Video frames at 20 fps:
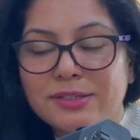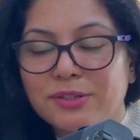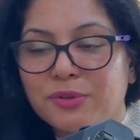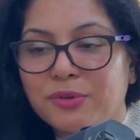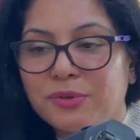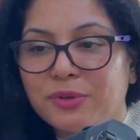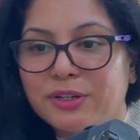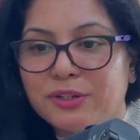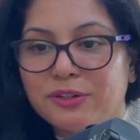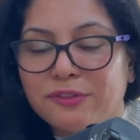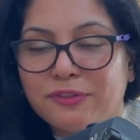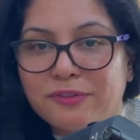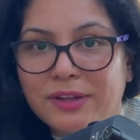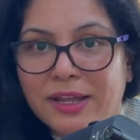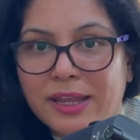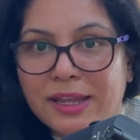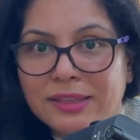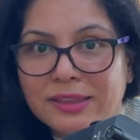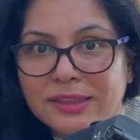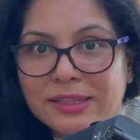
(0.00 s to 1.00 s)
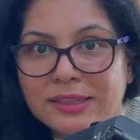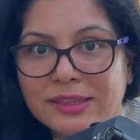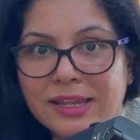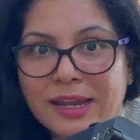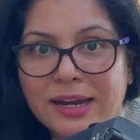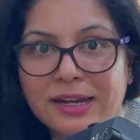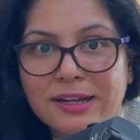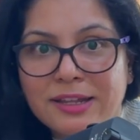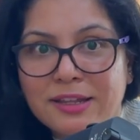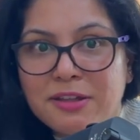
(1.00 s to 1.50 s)
You're going to find
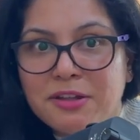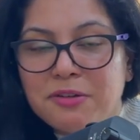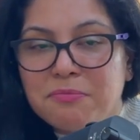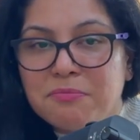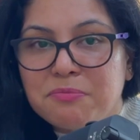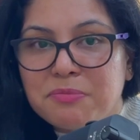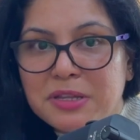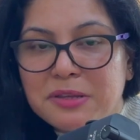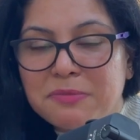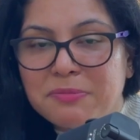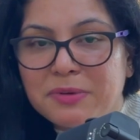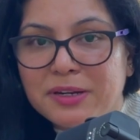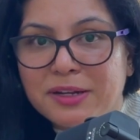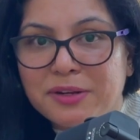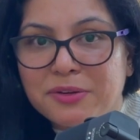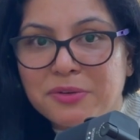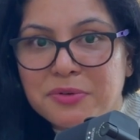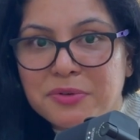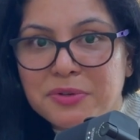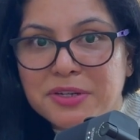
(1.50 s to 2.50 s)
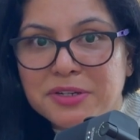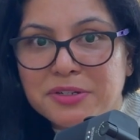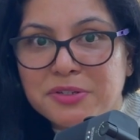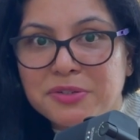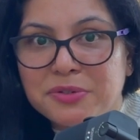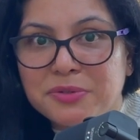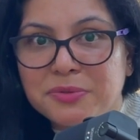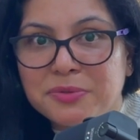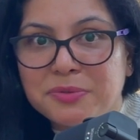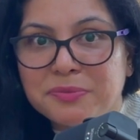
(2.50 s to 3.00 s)
that people are going
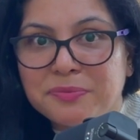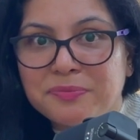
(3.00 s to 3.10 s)
to